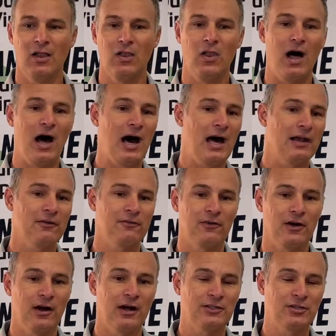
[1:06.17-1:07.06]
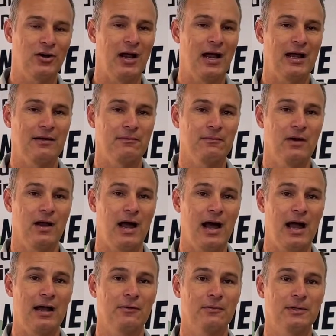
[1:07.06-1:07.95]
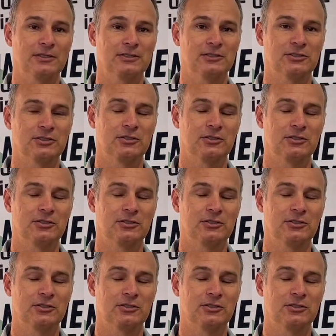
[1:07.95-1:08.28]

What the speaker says: lot of our hybrid